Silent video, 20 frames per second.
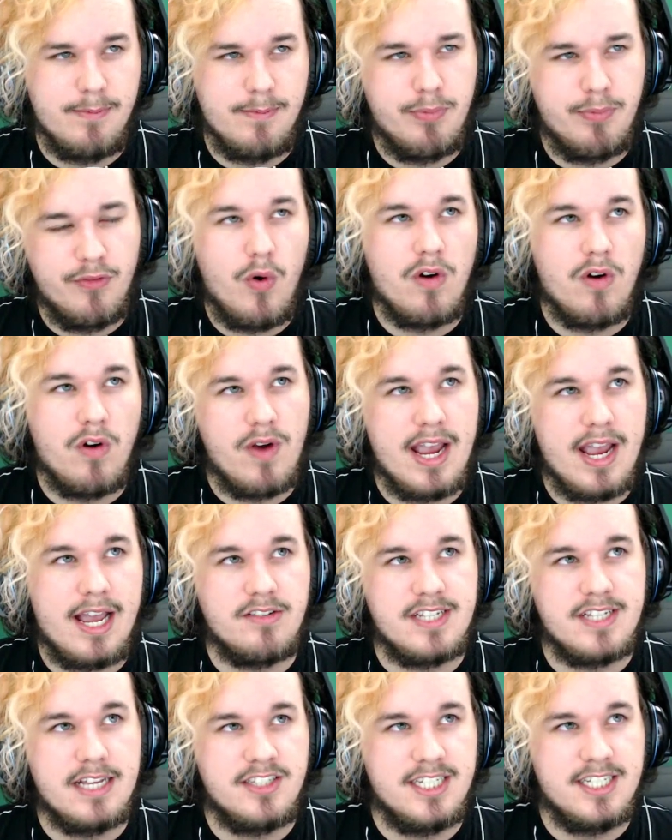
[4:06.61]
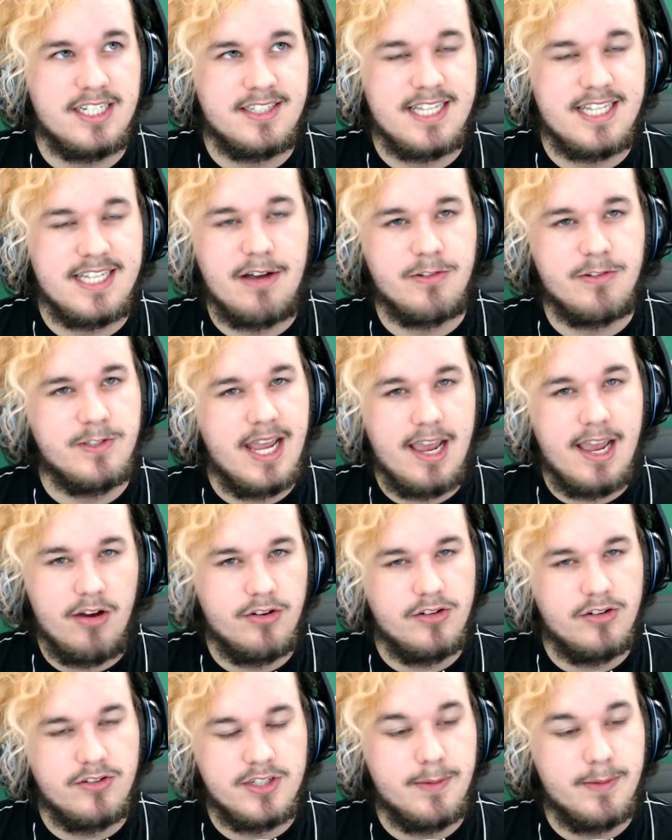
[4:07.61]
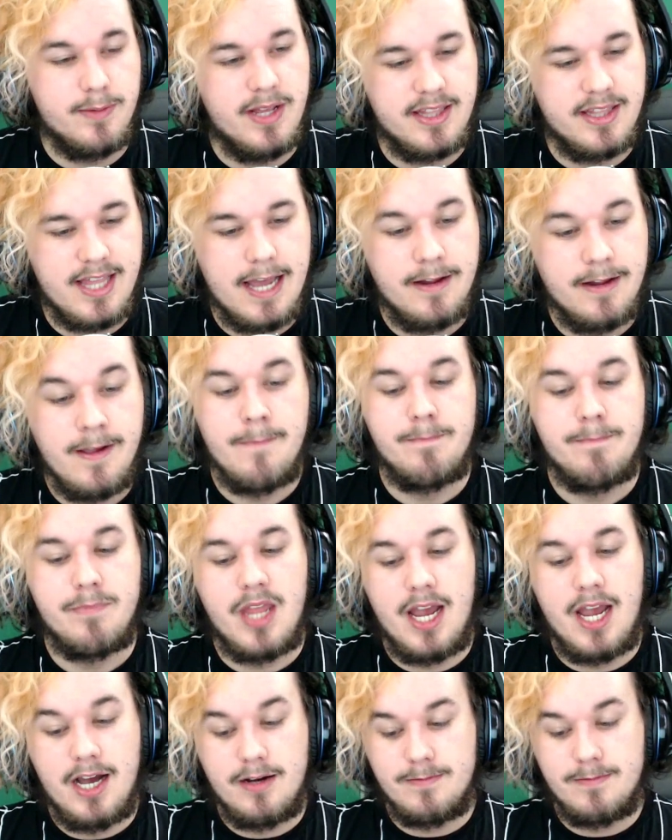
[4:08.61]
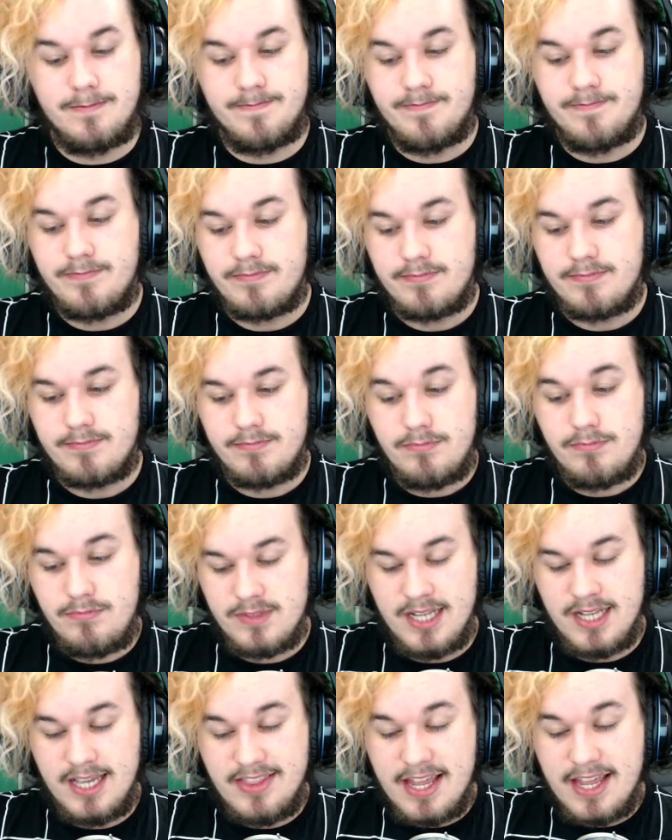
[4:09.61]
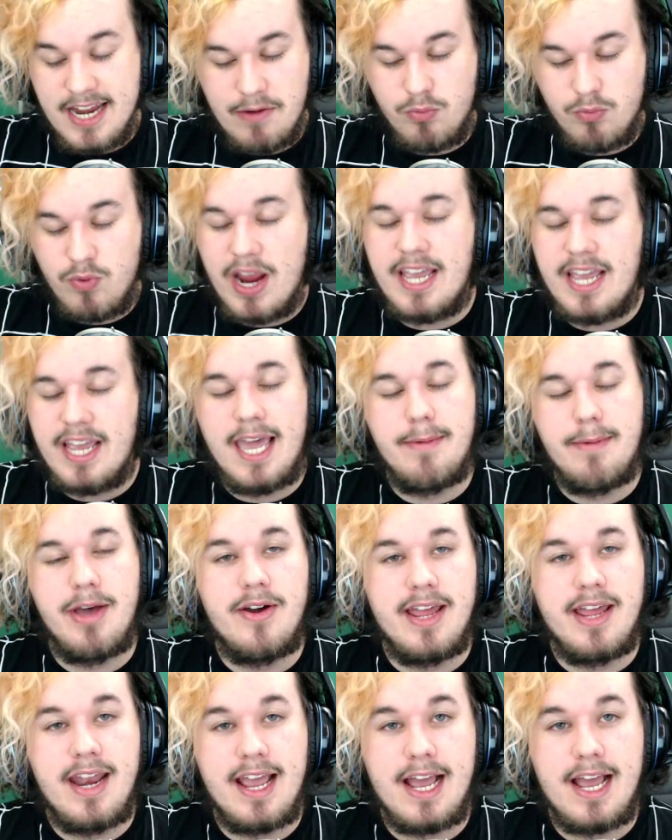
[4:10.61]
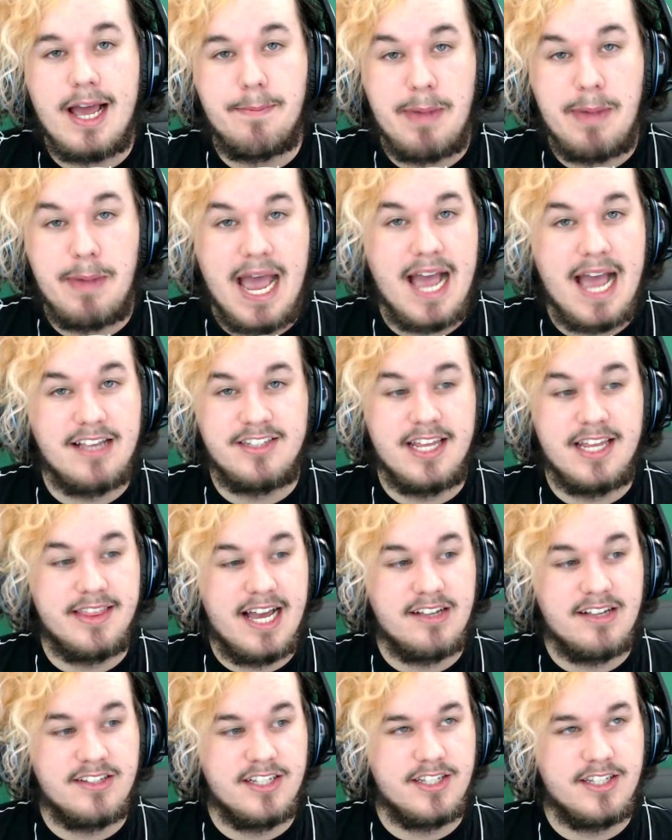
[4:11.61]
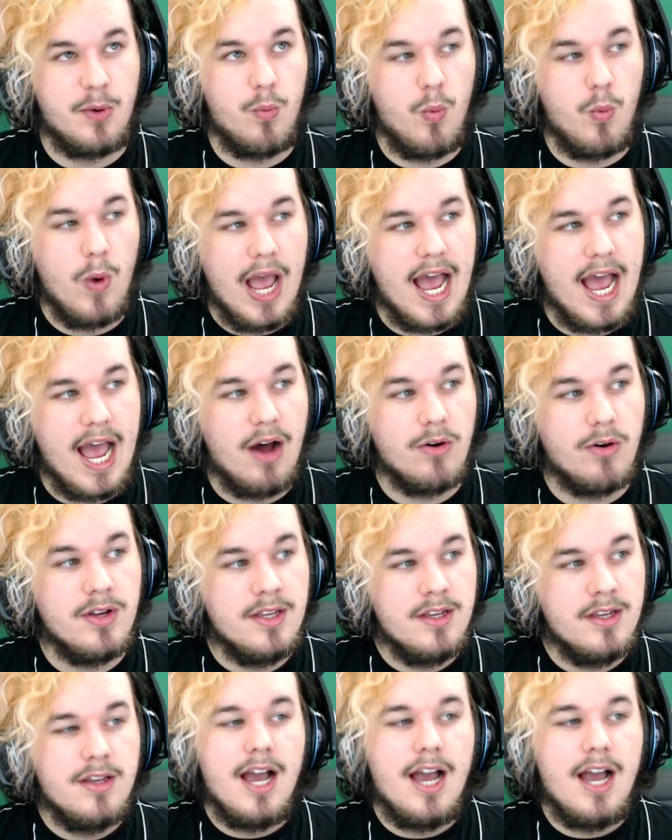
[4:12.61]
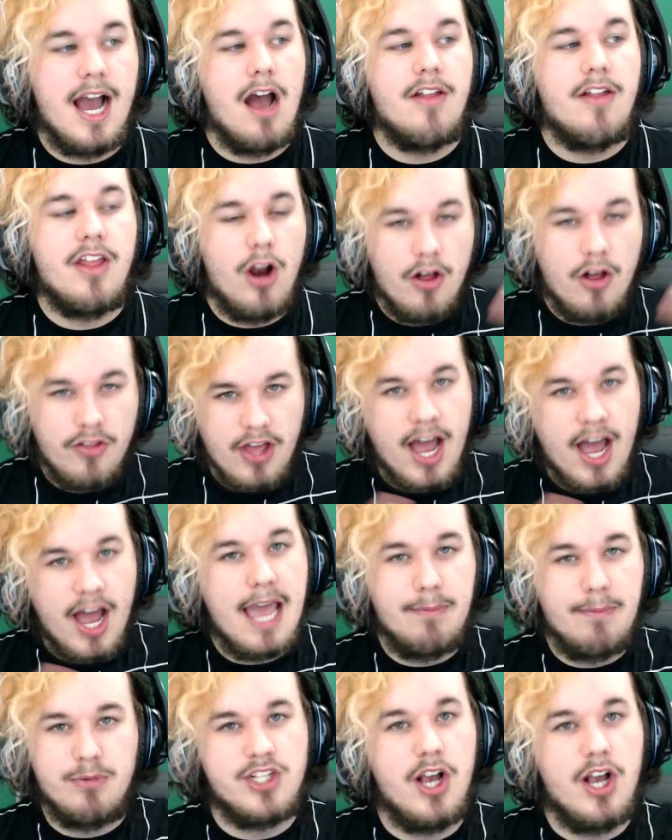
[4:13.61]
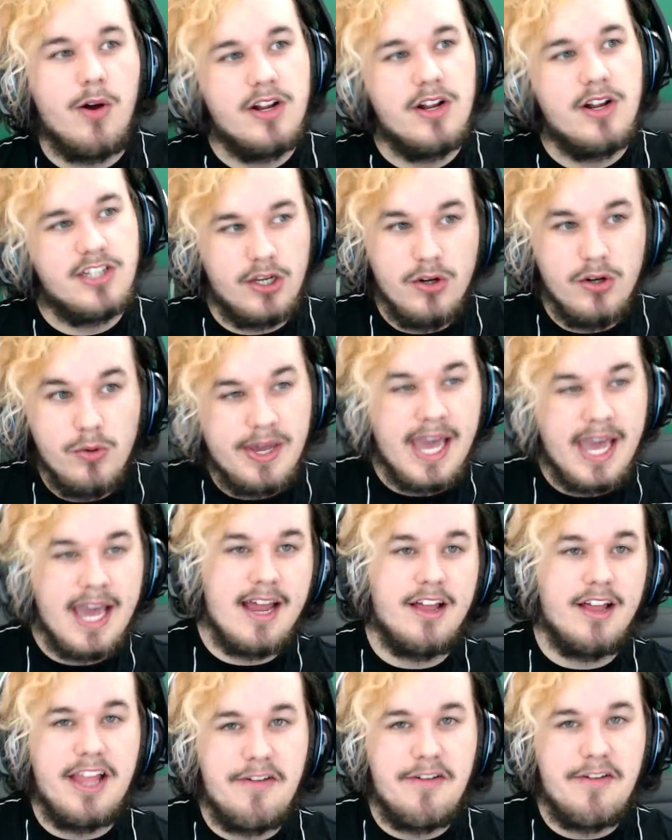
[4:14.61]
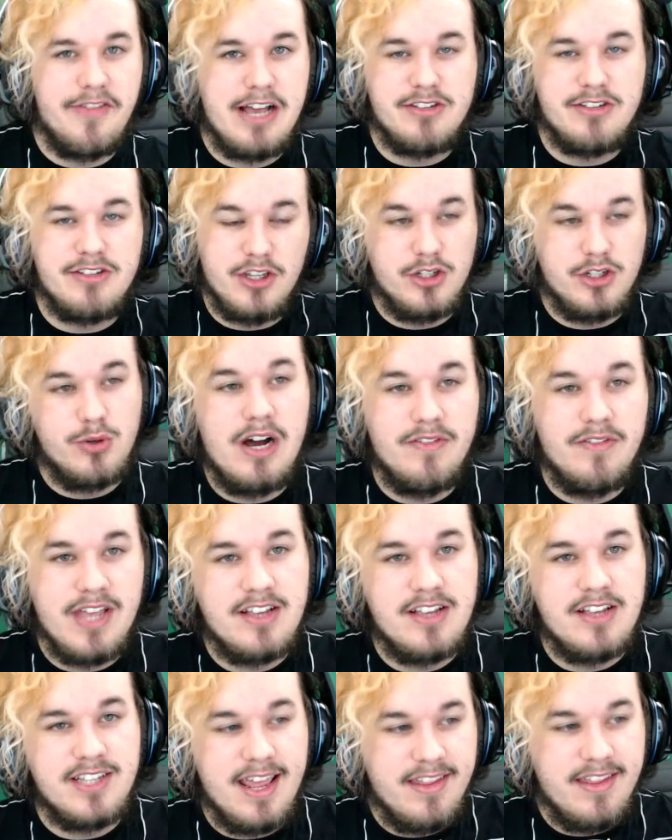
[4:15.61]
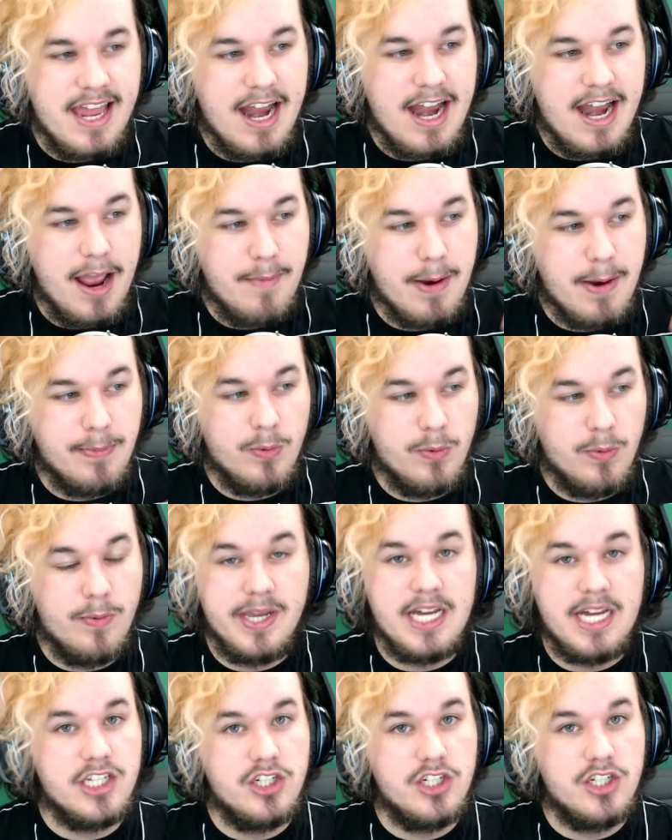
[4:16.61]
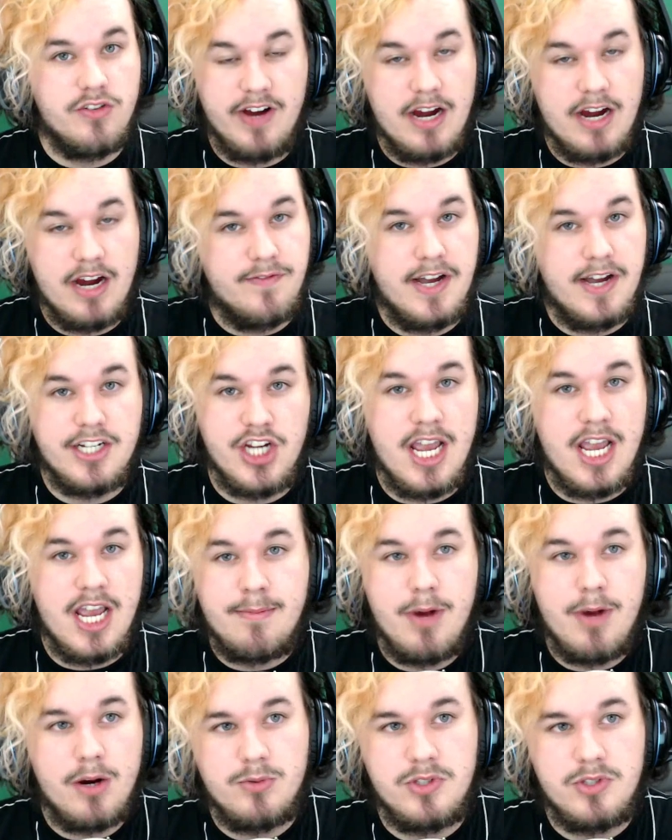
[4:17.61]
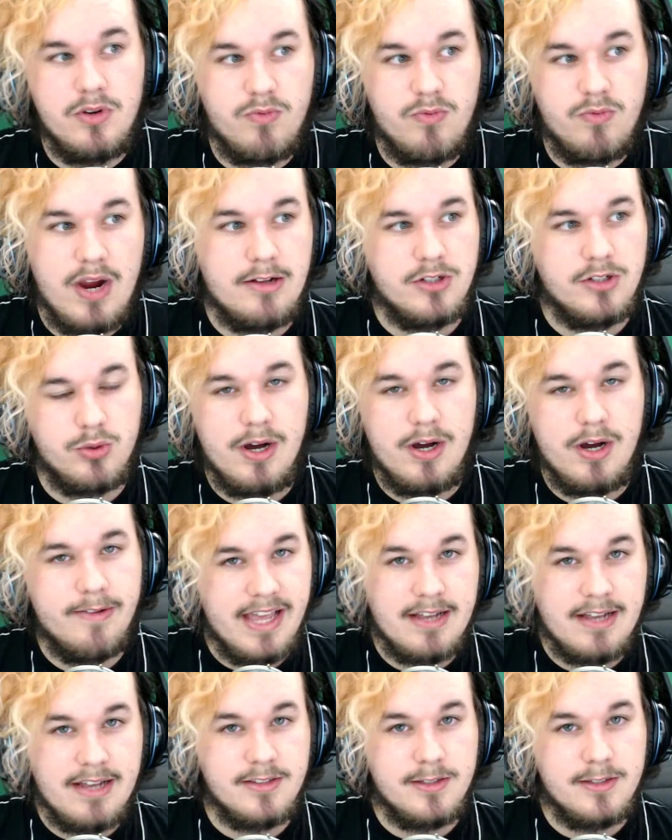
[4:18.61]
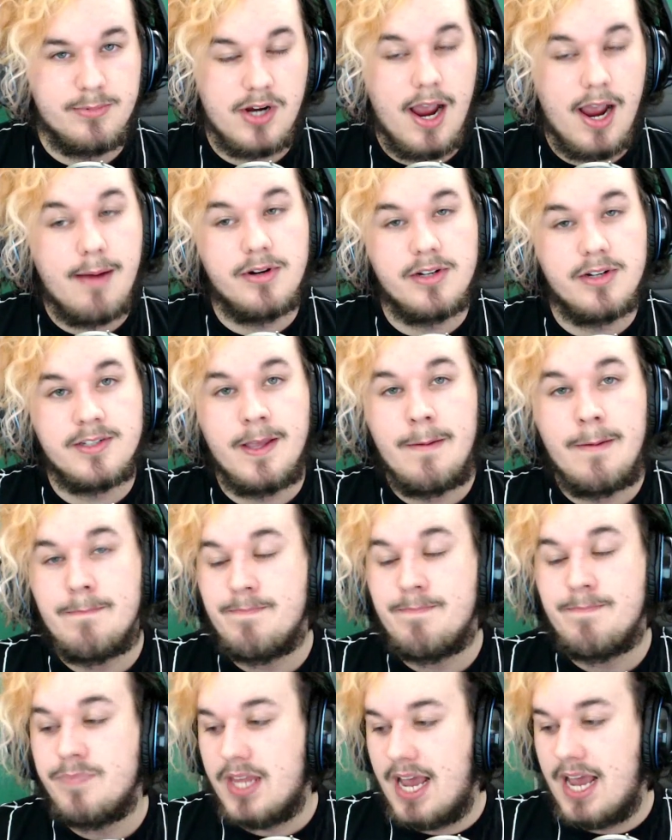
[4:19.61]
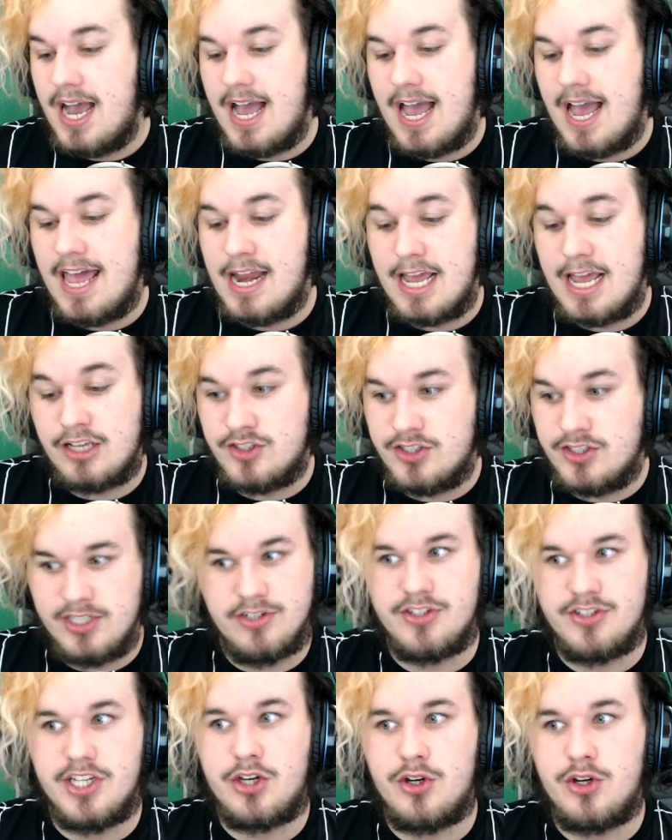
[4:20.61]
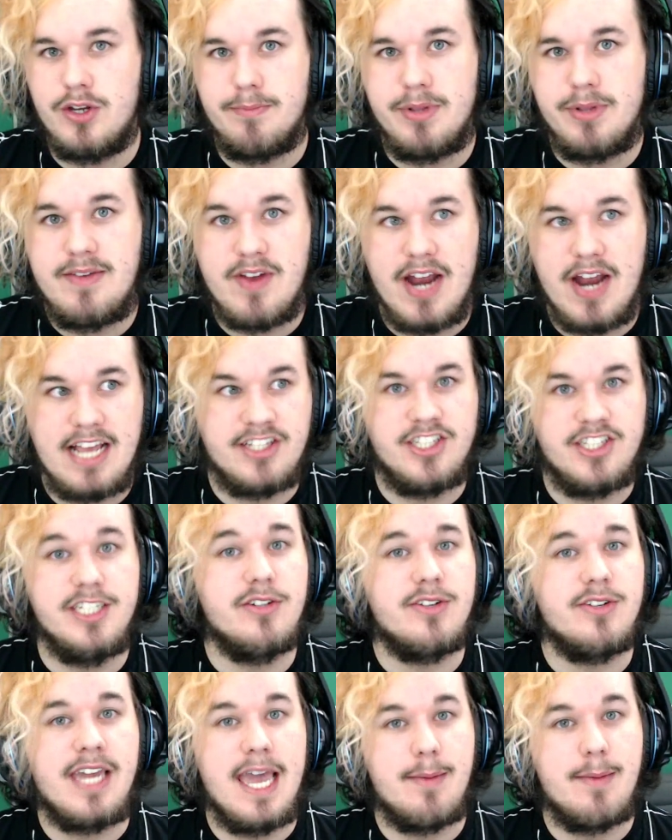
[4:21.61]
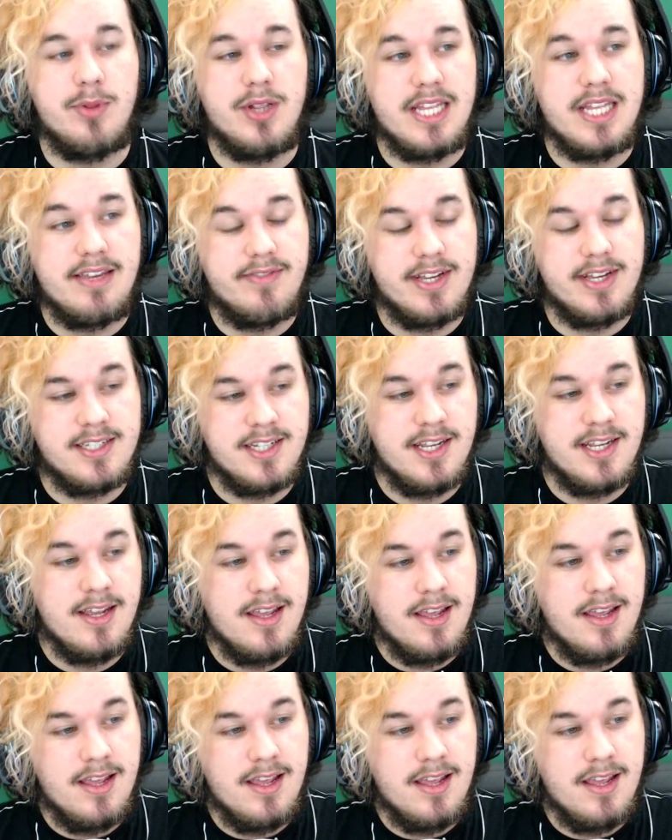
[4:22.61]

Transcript: Before Rake, I was at six thousand eight hundred and something like that. Um, And then, yeah, Rake came out, and I got past ten thousand. I was like, wow. Uh, and then all the hype was going. I was like, oh, we hit eleven thousand and twelve thousand. And then I remember when we got the verified checkmark was around twelve thousand subscribers. Uh, and I seriously couldn't believe it. I still can't believe it.